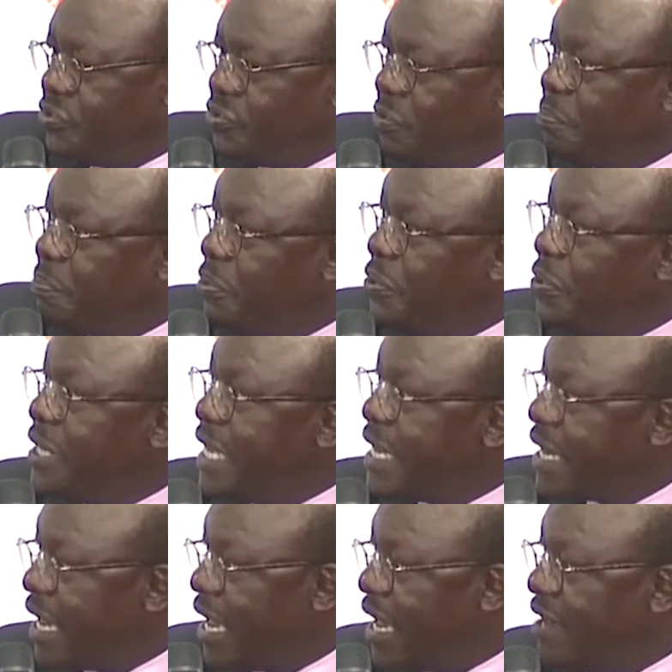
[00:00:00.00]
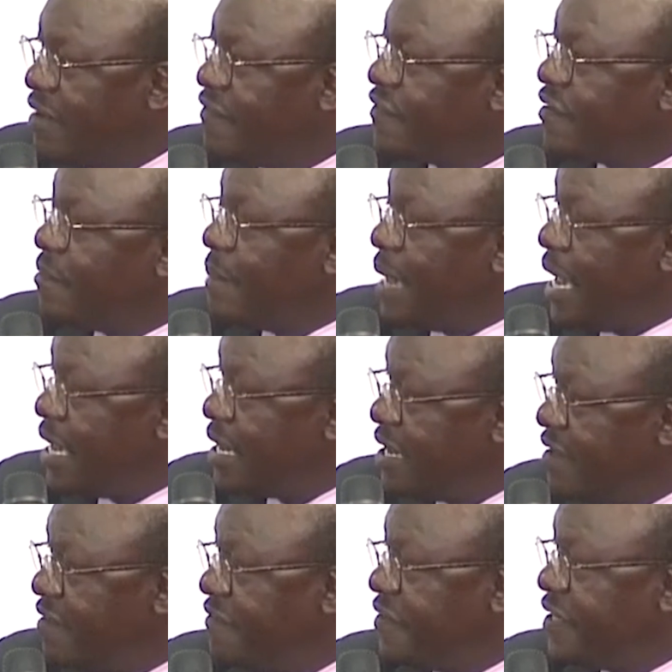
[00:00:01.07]
to pull the rug from
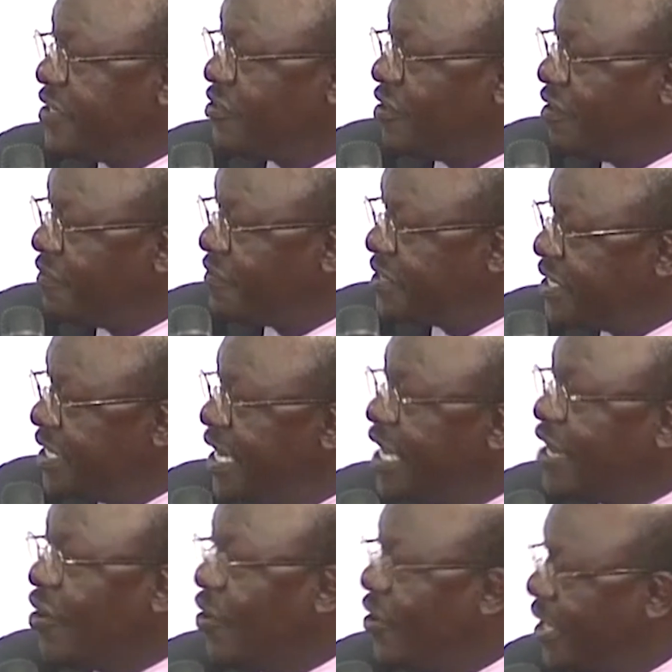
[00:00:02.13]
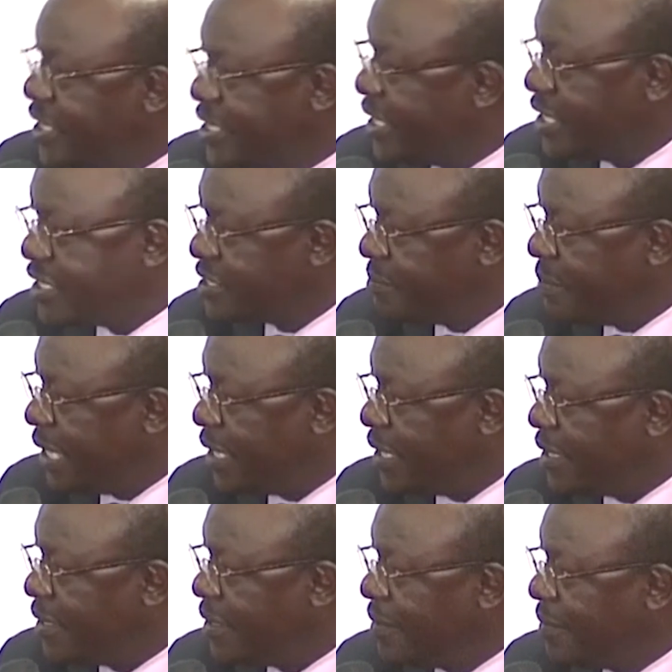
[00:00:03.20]
under the feet of snake oil salesmen
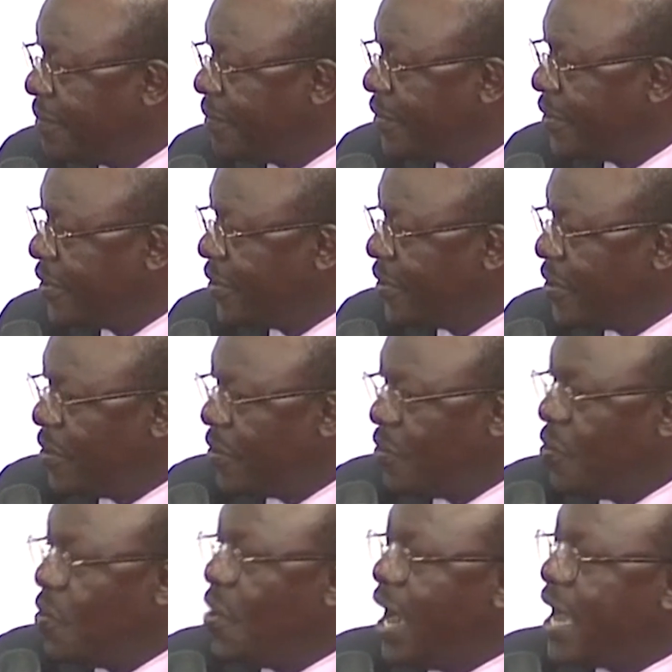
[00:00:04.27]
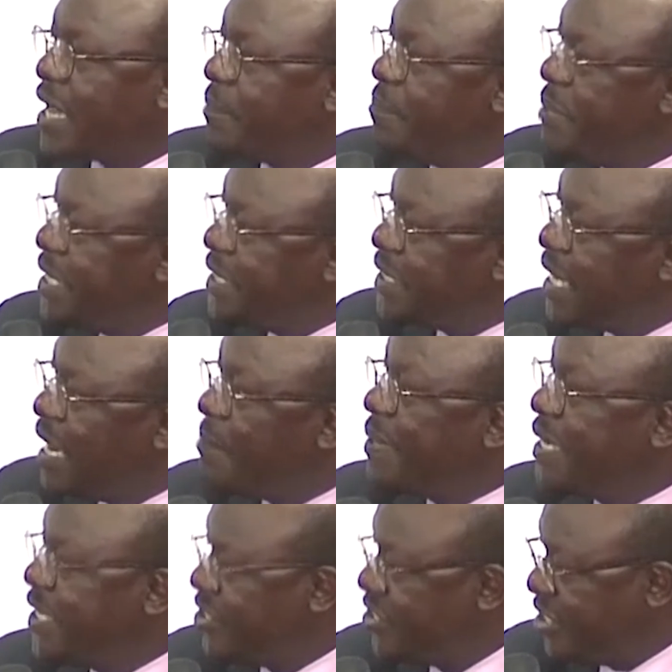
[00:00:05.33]
who are beating up
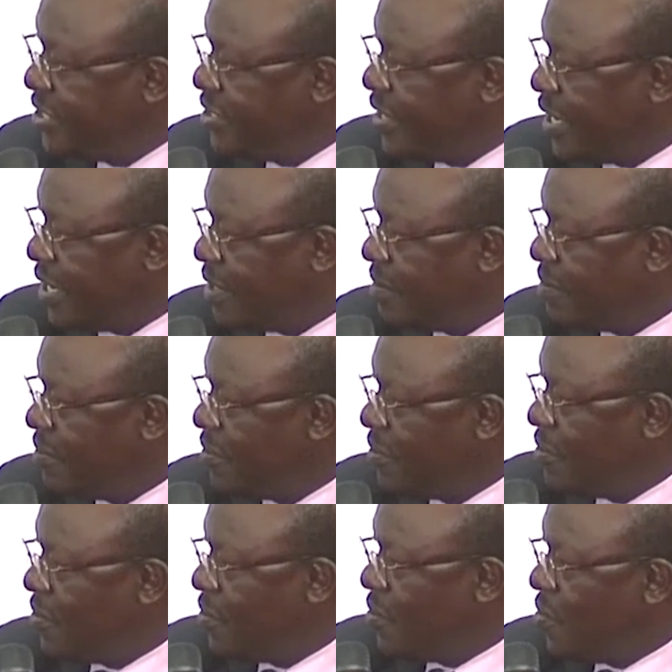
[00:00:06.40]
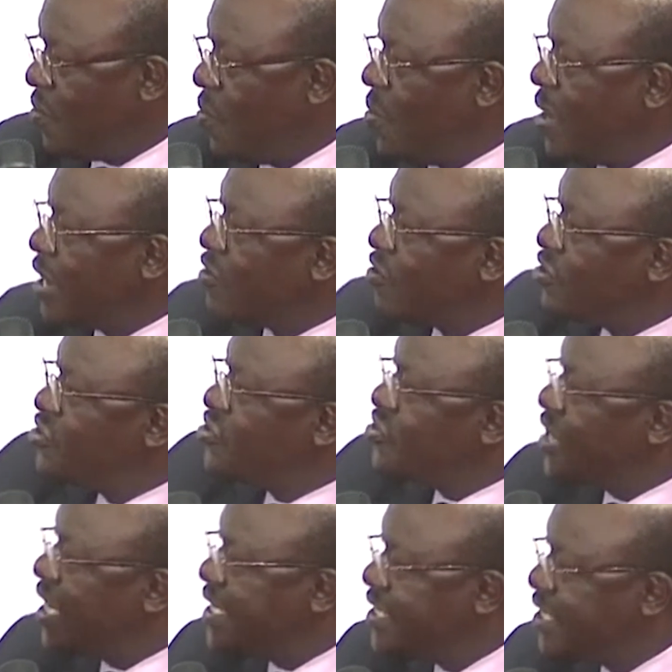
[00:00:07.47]
hysteria, who are
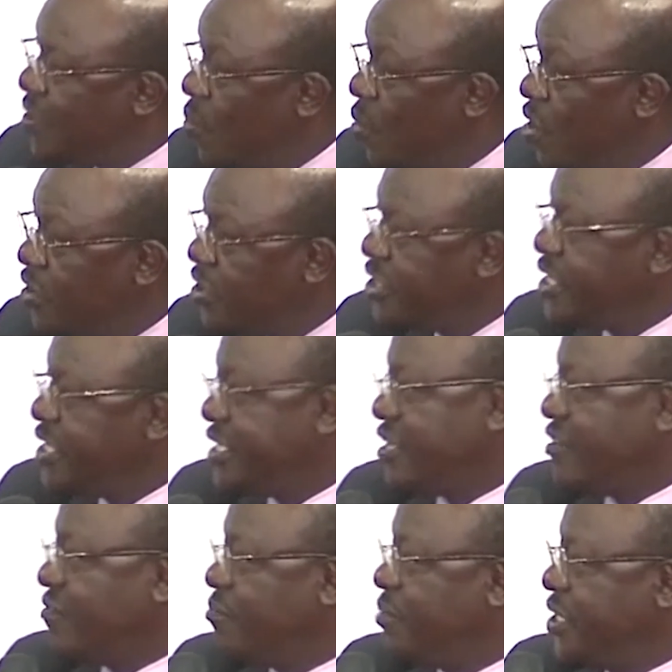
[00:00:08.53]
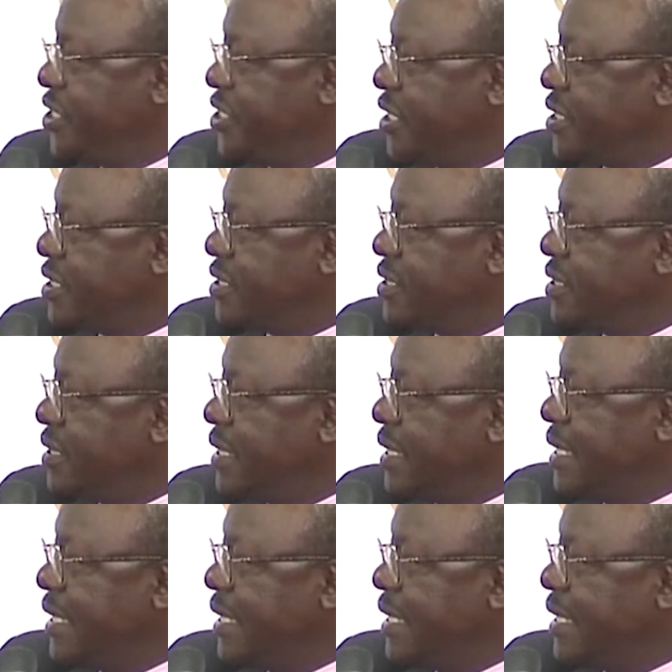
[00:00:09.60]
constructing walls instead of bridges,